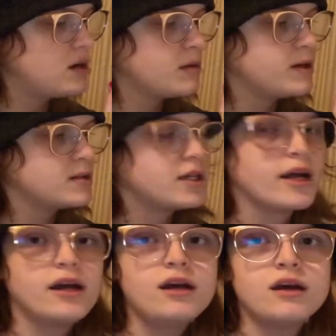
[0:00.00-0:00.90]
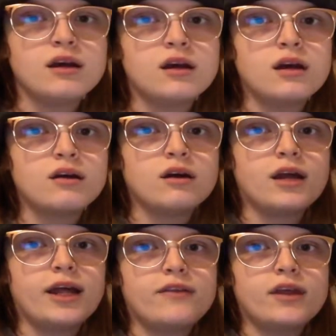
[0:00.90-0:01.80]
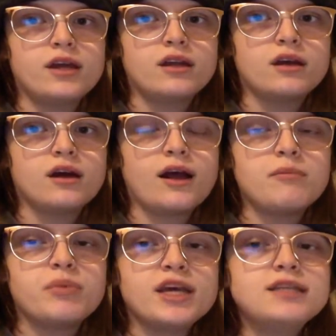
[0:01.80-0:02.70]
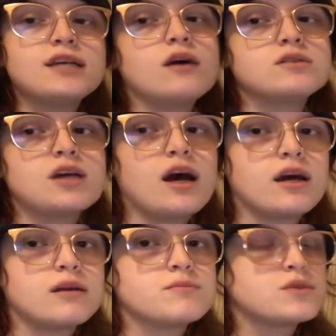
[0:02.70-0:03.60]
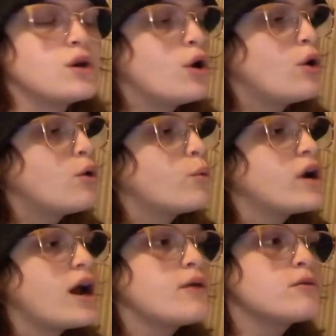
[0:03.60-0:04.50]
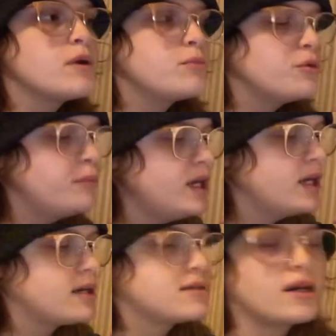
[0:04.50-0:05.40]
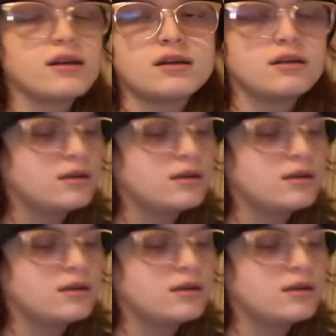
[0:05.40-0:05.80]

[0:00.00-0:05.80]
about today. And then I picked out times where I remembered being excited.